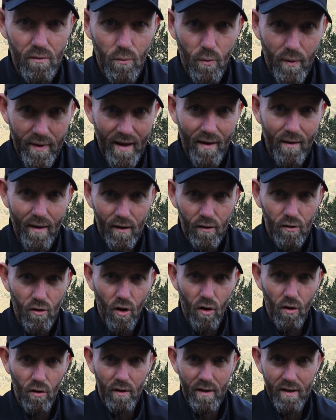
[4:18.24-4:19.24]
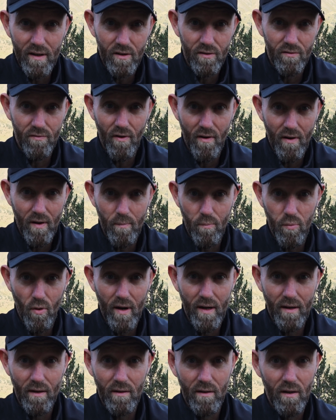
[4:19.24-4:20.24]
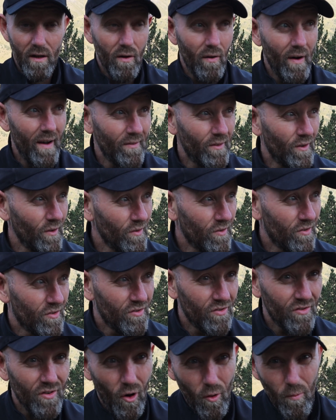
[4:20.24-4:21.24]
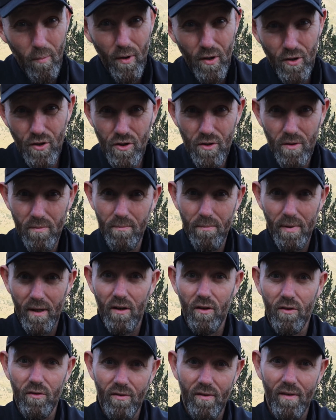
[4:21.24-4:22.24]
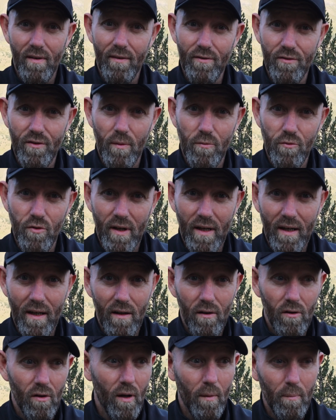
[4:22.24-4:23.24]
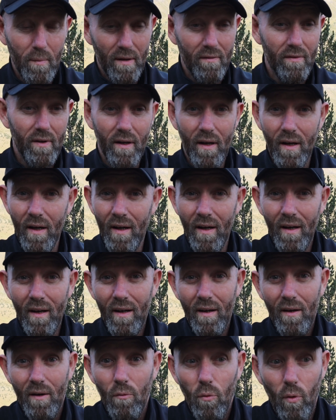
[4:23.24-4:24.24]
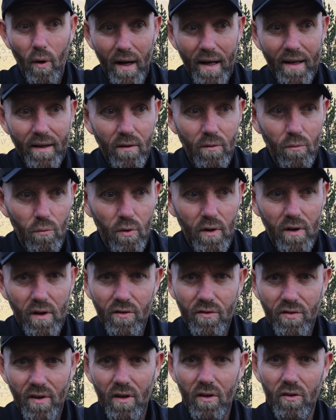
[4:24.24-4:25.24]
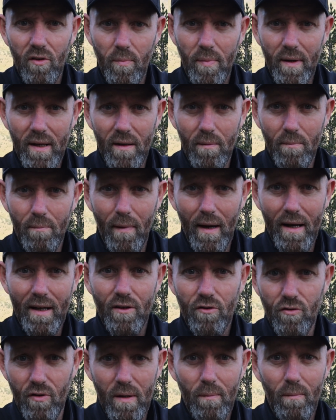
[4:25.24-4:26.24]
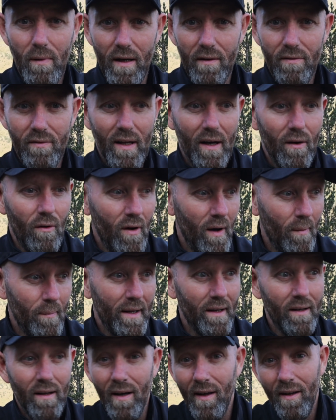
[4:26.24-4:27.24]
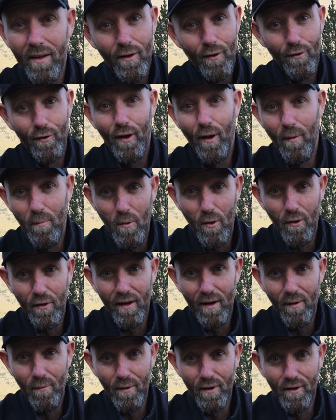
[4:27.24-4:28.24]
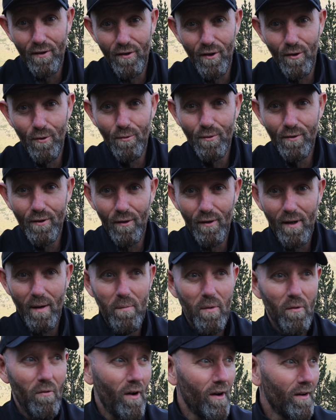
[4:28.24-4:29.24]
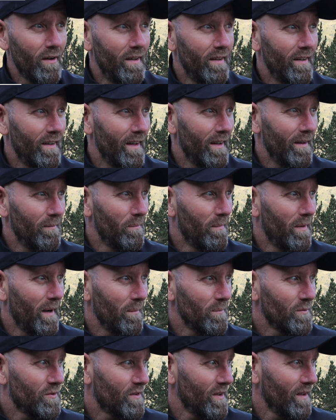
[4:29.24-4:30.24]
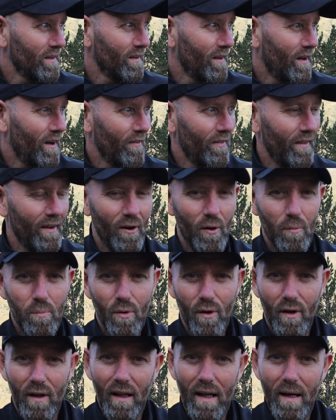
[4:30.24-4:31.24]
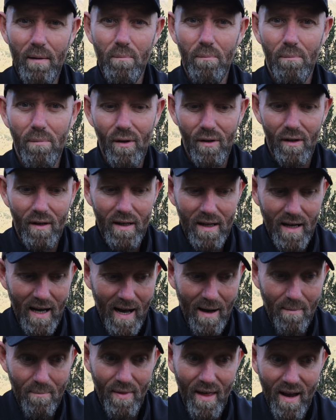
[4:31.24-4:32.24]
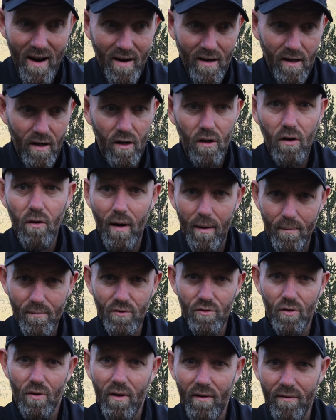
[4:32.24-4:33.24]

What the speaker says: without alcohol is very bright. You know, I've done so much because I've stopped drinking alcohol. I'm living what I would consider to be my dream life now. I mean, there's a lot more that I want to do, don't get me wrong. I'm still on that upward climb, but I'm there, you know. I'm